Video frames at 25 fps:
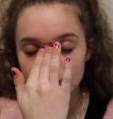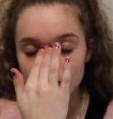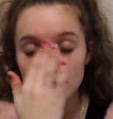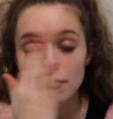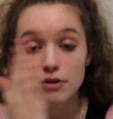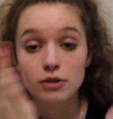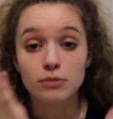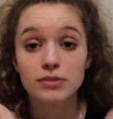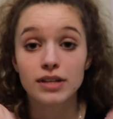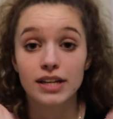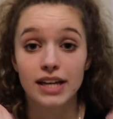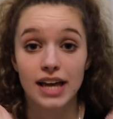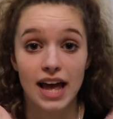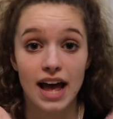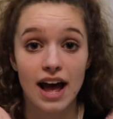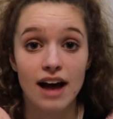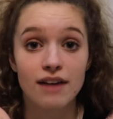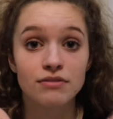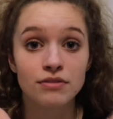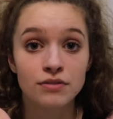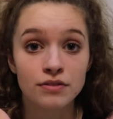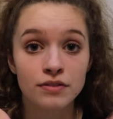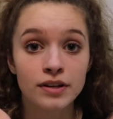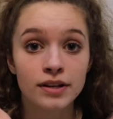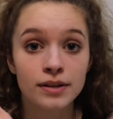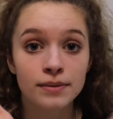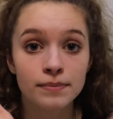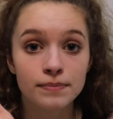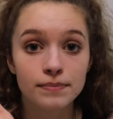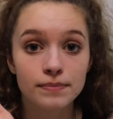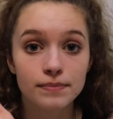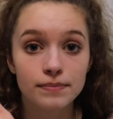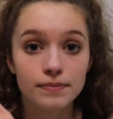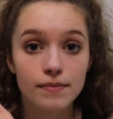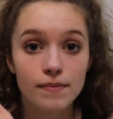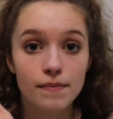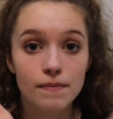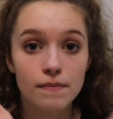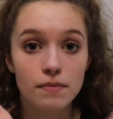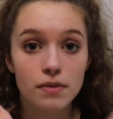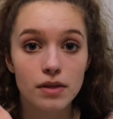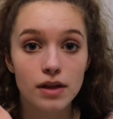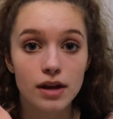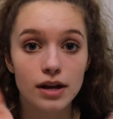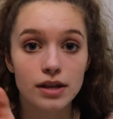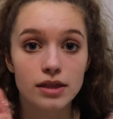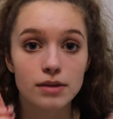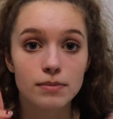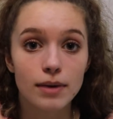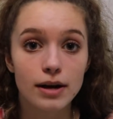Filmed like half of it
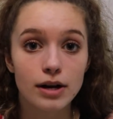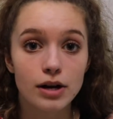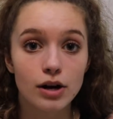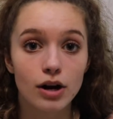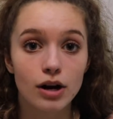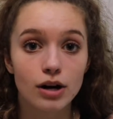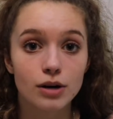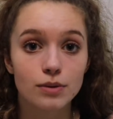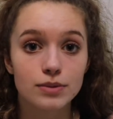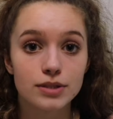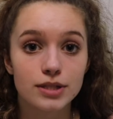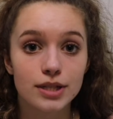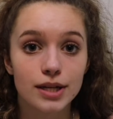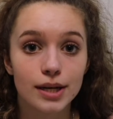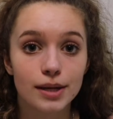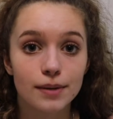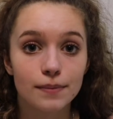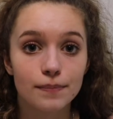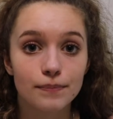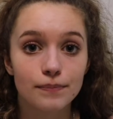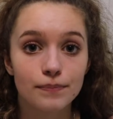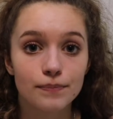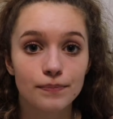and then my card was like,